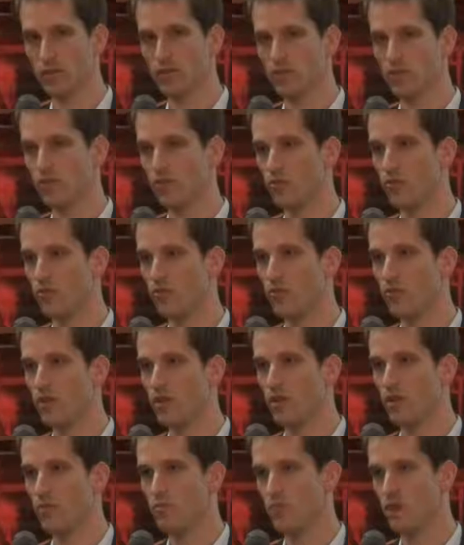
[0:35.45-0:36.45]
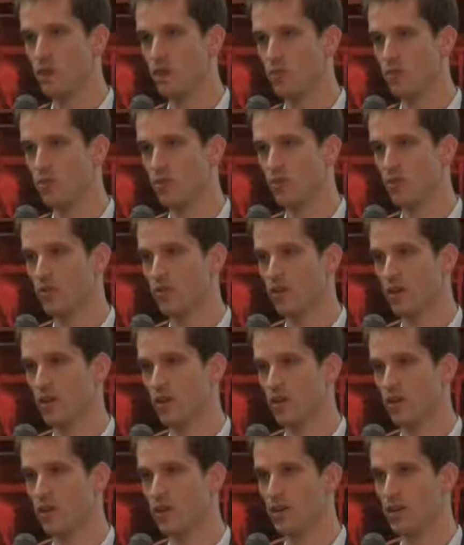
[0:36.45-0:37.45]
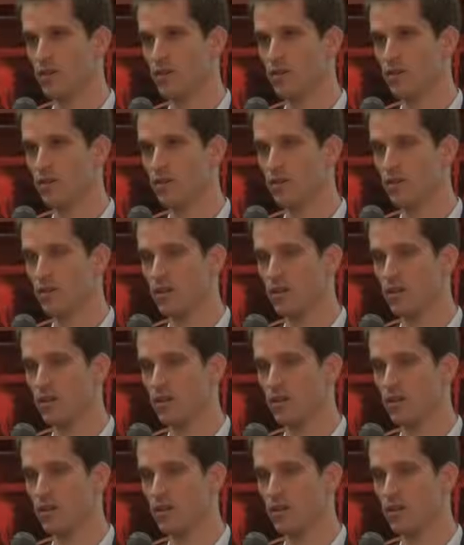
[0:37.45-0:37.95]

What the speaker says: to make sure there is